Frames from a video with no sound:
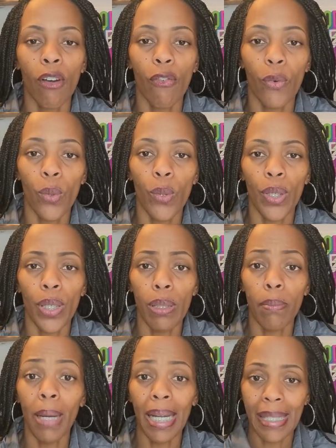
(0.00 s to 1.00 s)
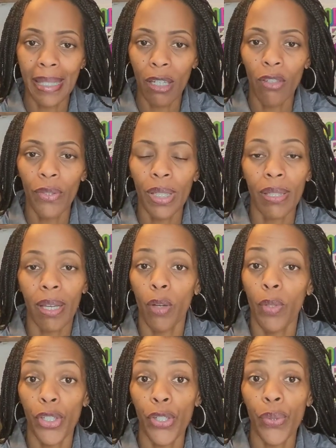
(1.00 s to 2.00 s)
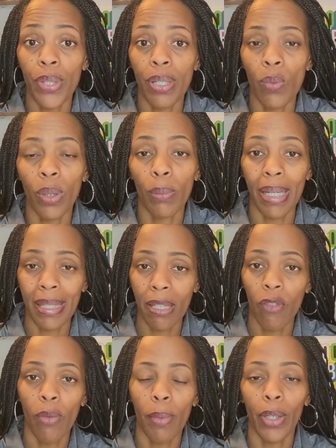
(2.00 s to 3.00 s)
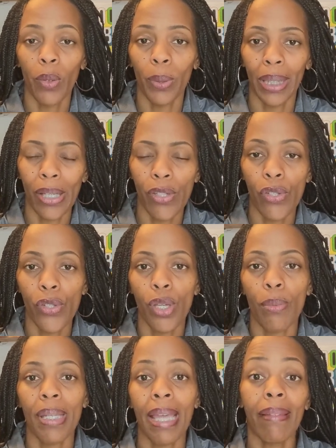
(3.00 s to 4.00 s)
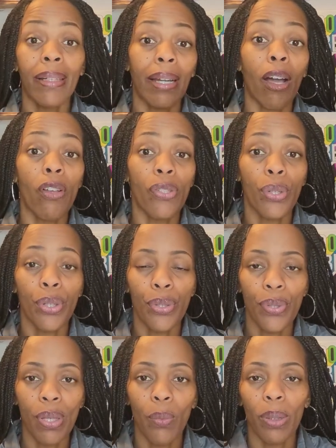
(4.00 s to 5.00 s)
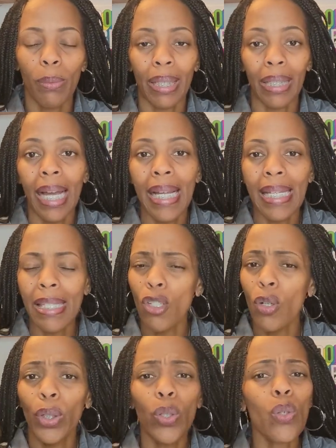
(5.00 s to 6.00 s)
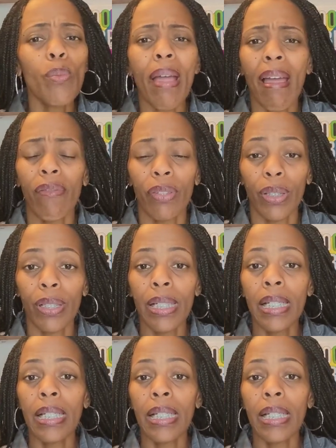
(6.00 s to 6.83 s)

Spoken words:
for myself, because I always use this with myself in my own relationships, and then I also use it with my clients or whomever